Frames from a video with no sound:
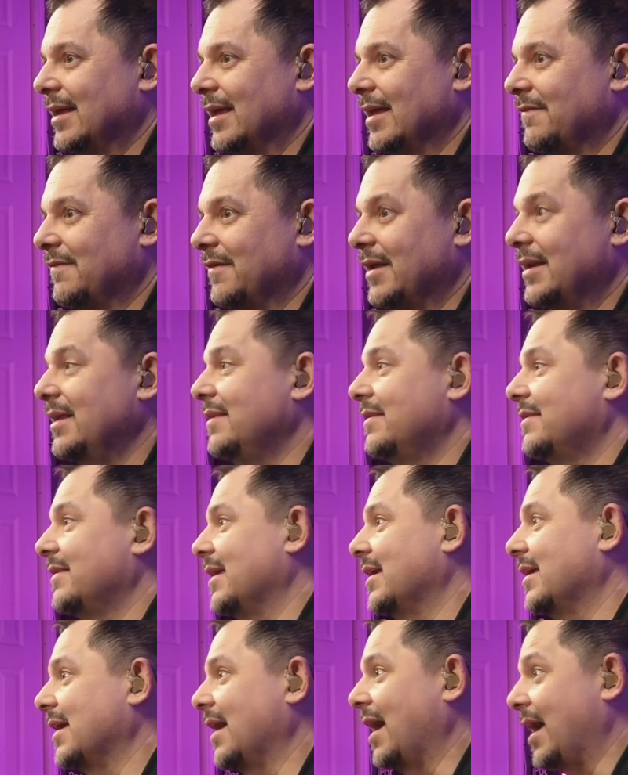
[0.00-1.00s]
if
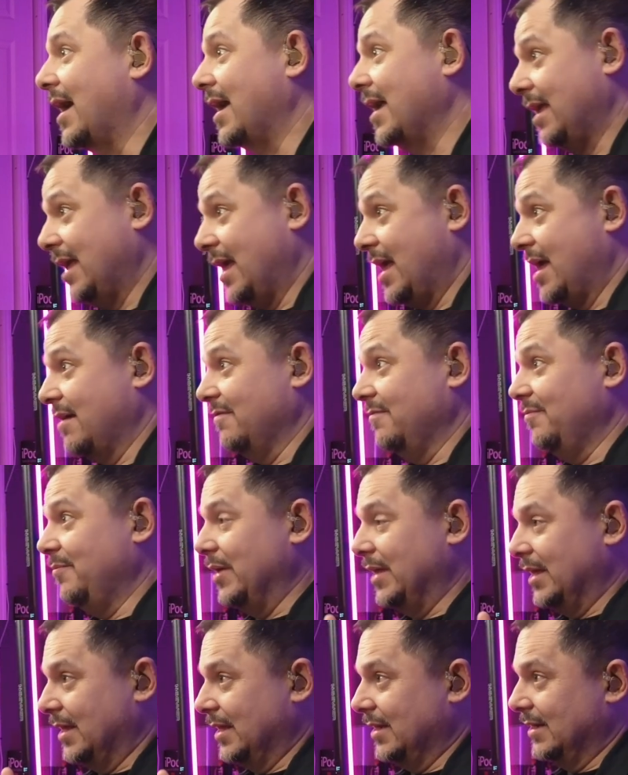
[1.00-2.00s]
anything, I have
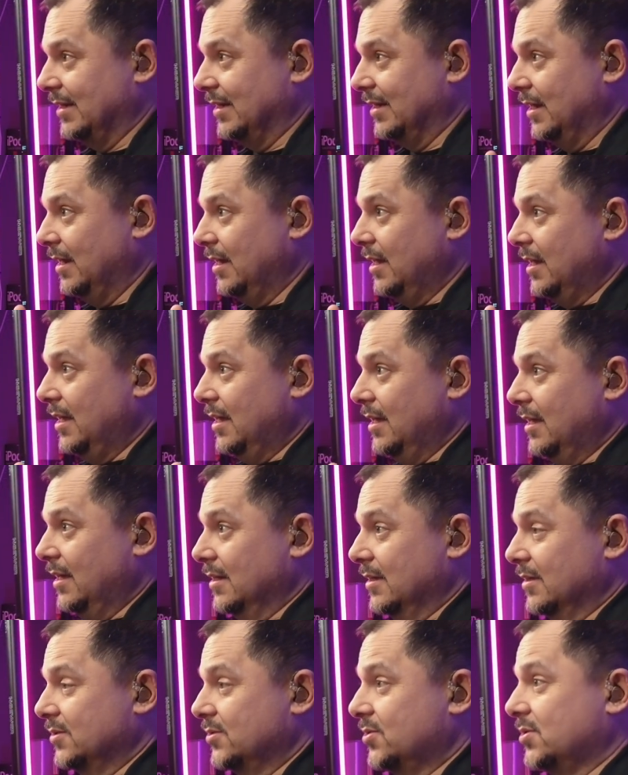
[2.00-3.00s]
been
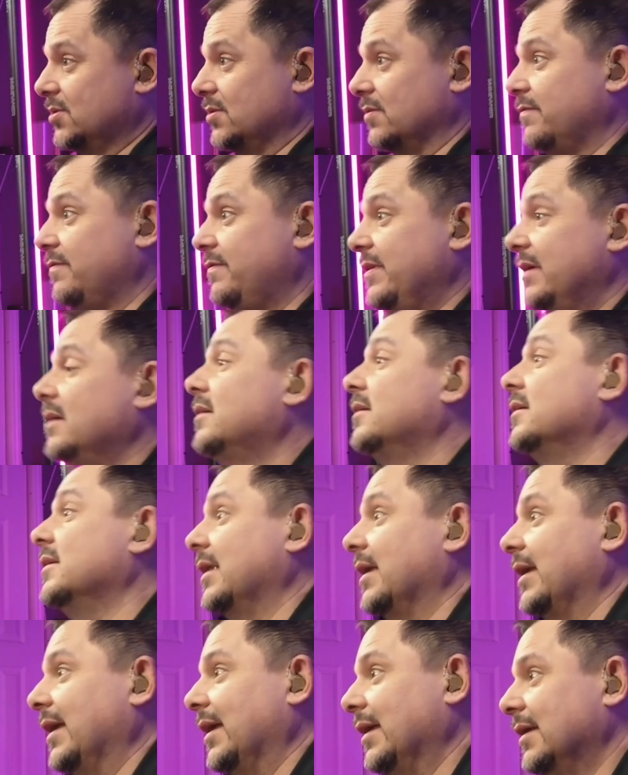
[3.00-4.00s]

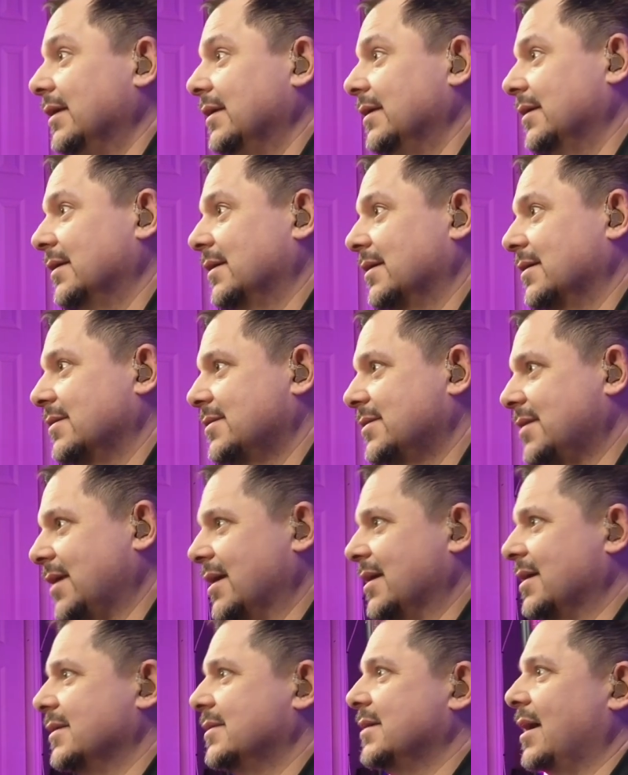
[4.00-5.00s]
severely
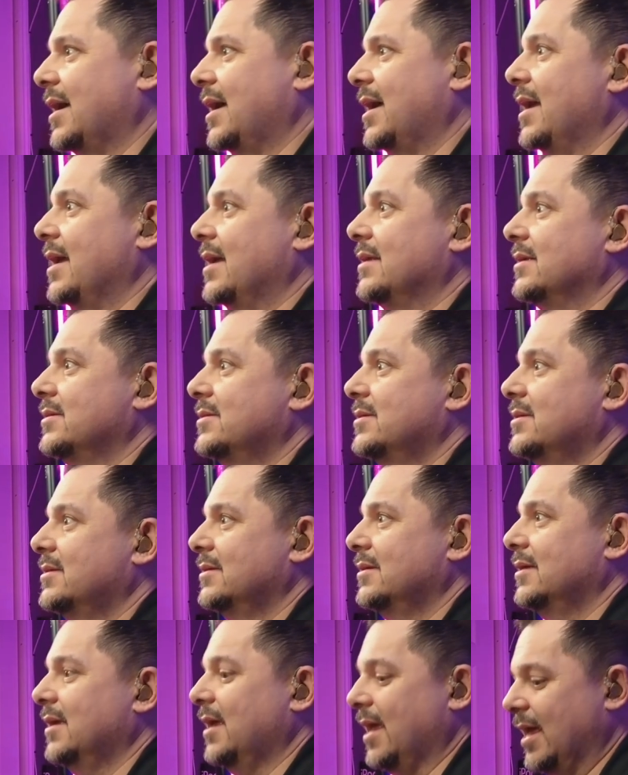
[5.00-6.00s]
sanitized
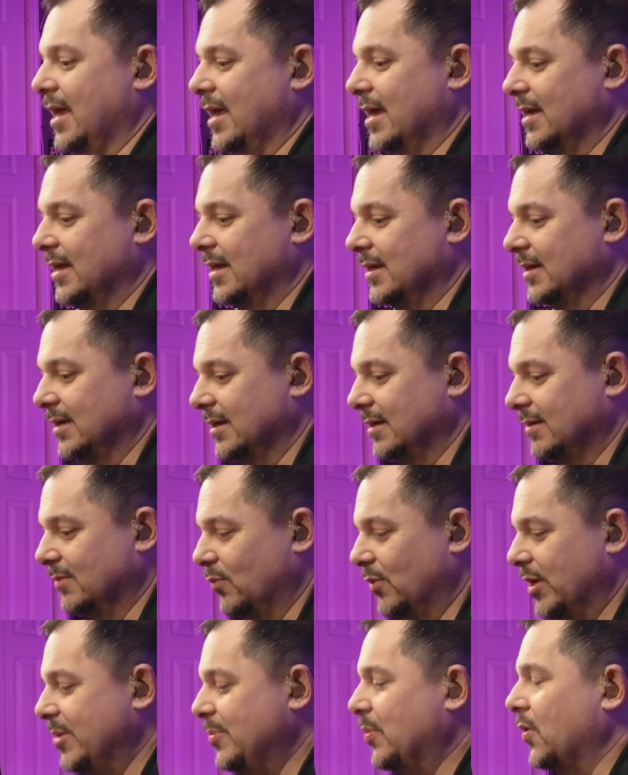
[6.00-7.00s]
and
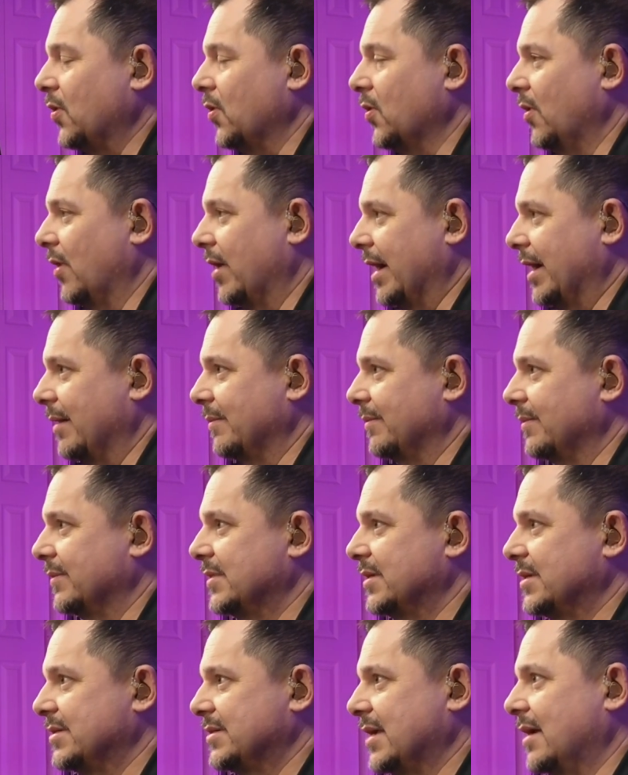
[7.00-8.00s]

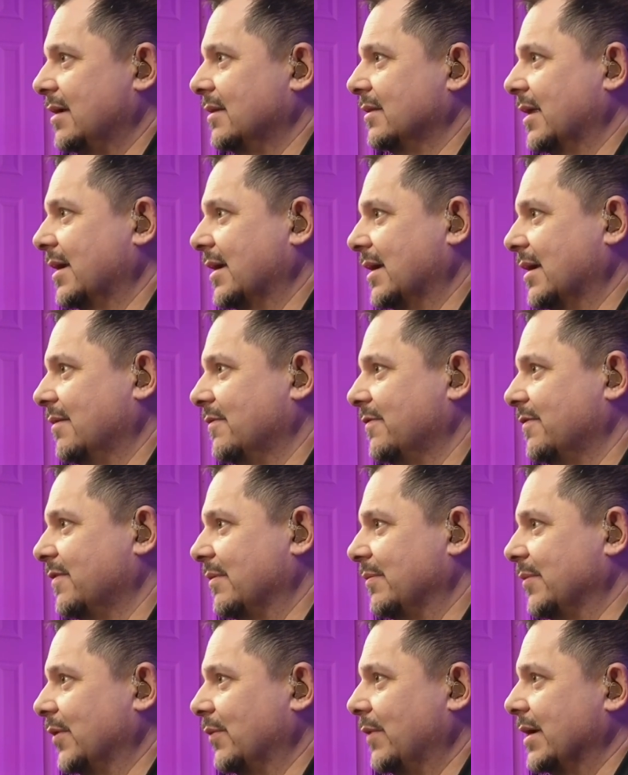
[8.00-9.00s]
reprogrammed to sound like I'm
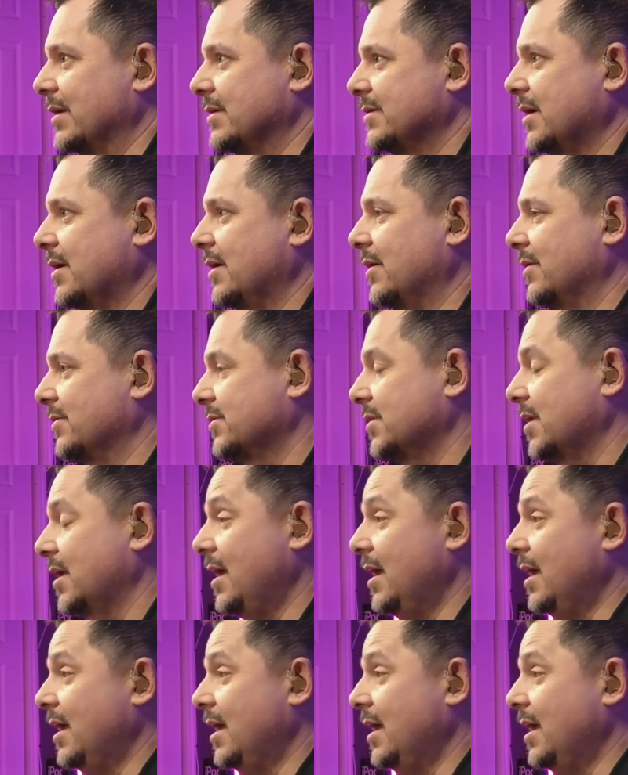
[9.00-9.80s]
from the West Coast.